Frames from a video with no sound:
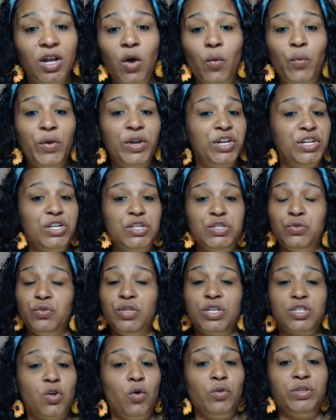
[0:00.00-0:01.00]
We're going to do
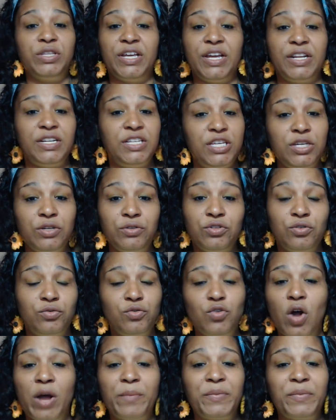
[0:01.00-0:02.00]
this whole thing and heal you.
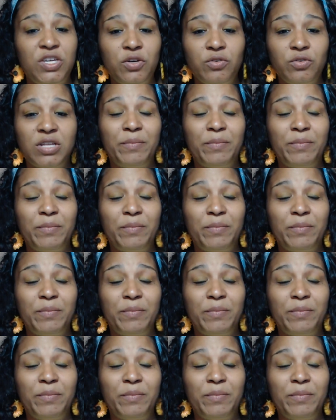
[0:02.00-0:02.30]
No, I'm healed.